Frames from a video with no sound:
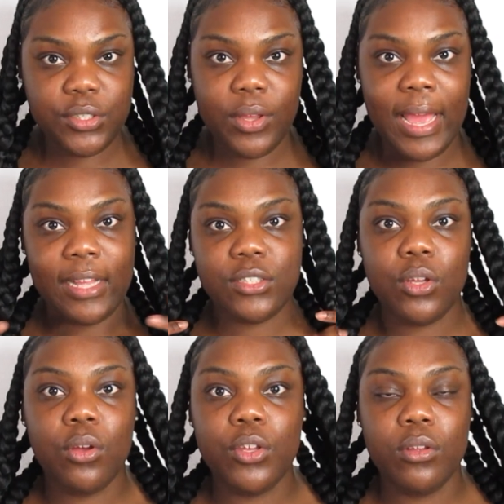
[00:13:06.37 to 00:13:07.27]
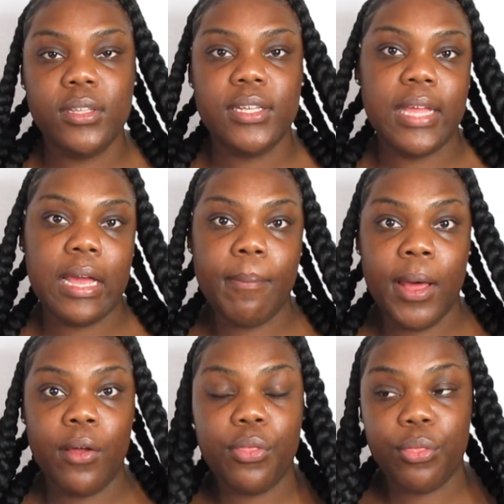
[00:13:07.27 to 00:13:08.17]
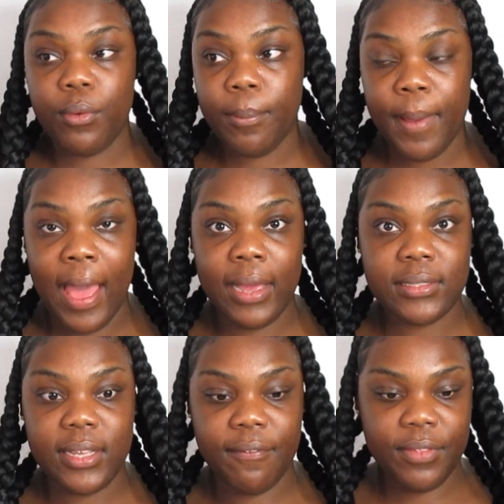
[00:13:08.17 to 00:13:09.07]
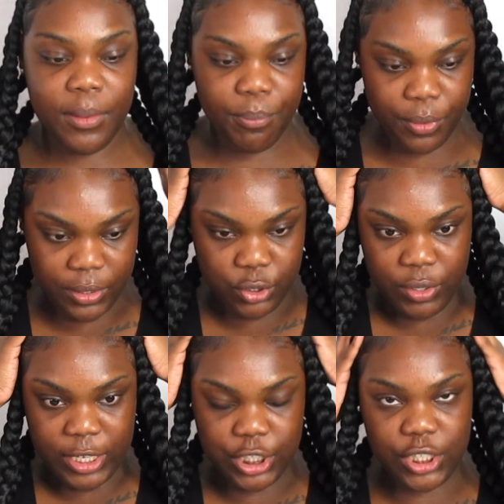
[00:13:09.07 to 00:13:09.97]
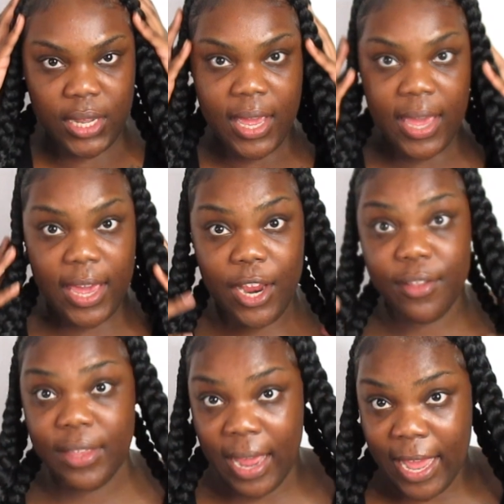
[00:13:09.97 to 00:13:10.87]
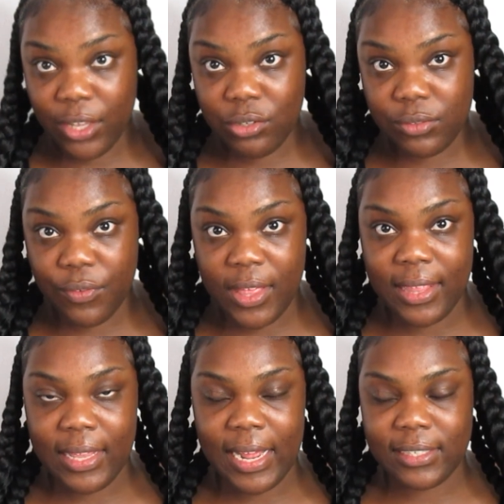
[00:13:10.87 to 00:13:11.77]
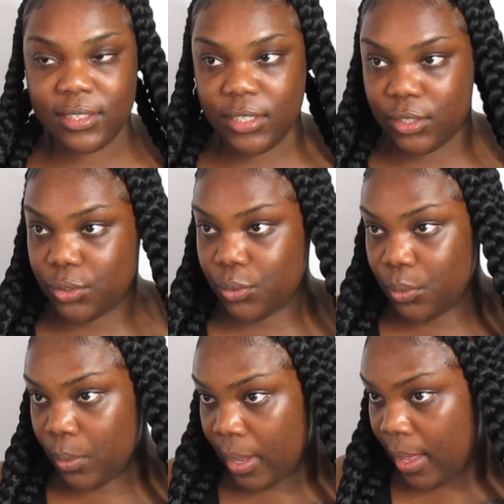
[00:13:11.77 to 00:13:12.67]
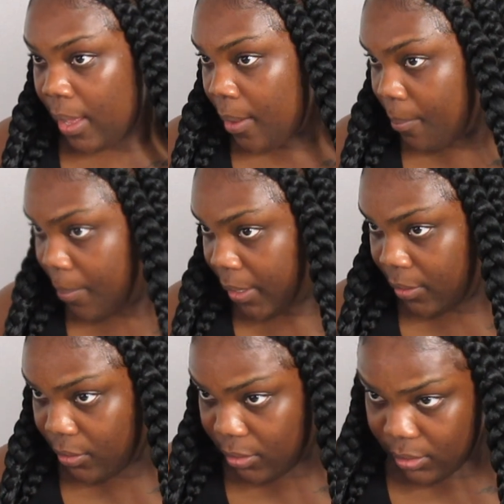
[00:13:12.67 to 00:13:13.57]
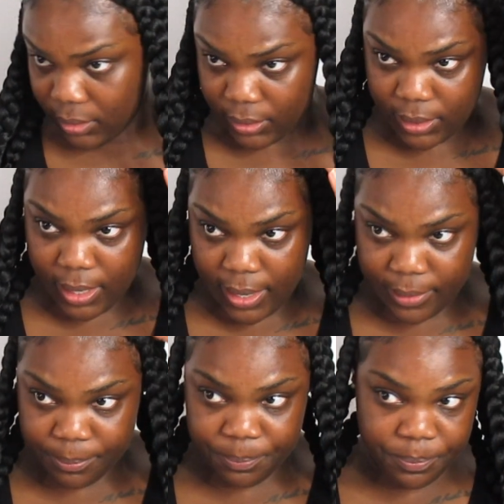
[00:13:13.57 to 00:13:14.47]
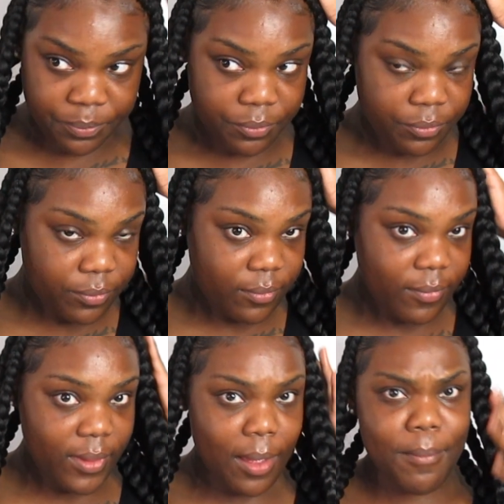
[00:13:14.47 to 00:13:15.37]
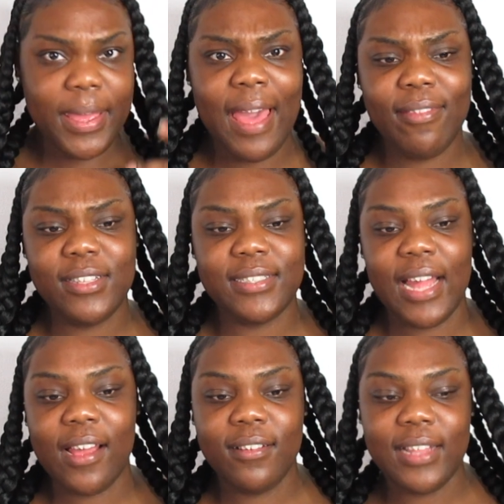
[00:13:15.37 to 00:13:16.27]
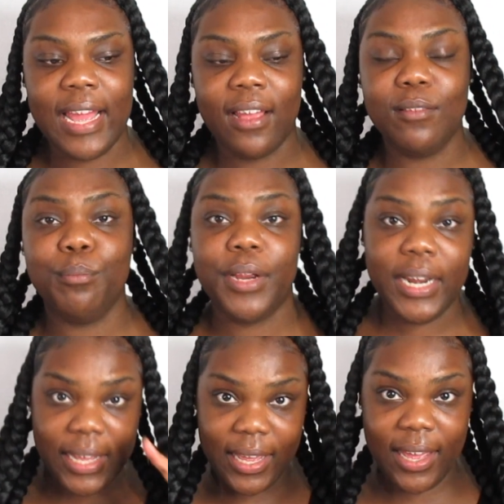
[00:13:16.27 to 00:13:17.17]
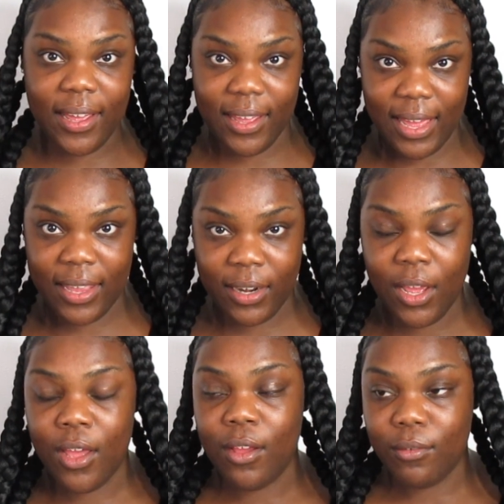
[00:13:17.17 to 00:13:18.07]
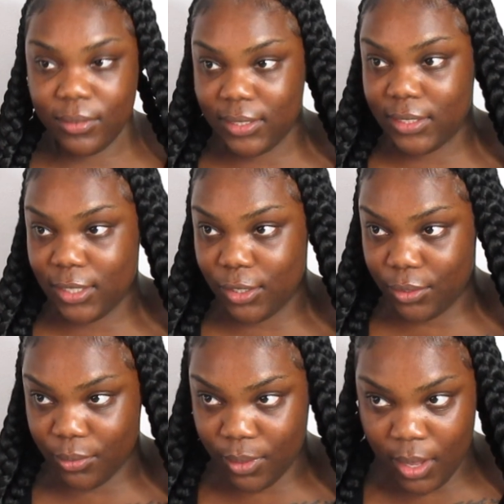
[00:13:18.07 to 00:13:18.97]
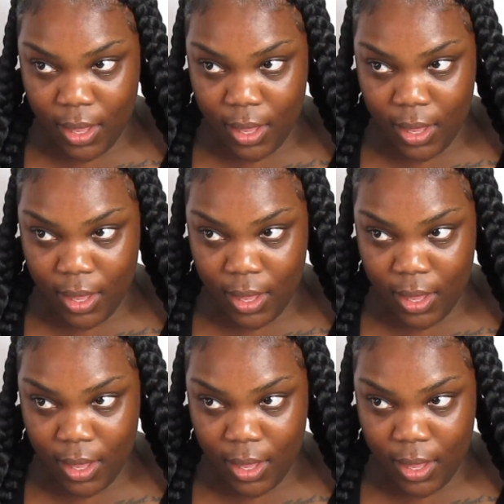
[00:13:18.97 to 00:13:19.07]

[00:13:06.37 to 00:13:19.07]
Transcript: So yeah, so you'll need like about 3 packs of the pre-stretched hair that I use for that has these 2 bundles. But yeah, in this style, like braiding it again was easy to do.